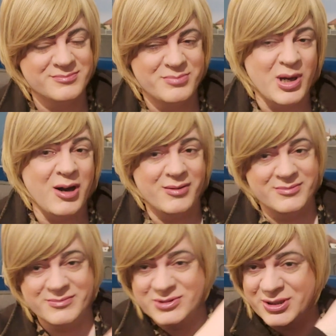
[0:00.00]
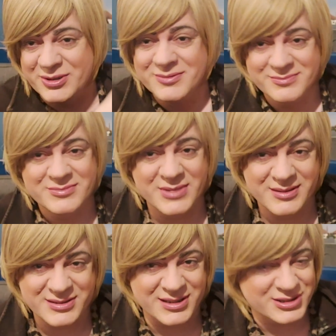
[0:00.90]
part 2
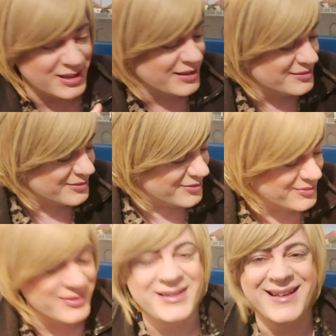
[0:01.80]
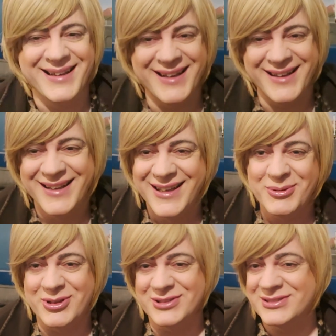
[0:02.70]
essentially
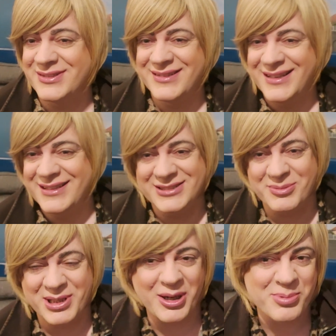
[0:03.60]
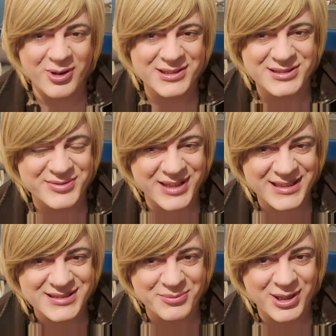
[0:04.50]
because there's going to be no prizes for
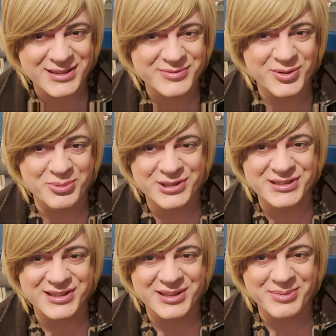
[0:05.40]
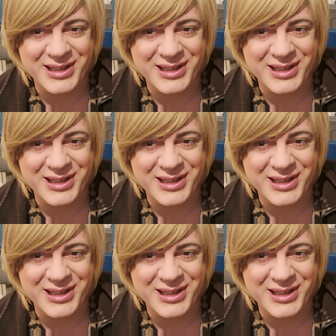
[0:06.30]
guessing where this footbridge is going to be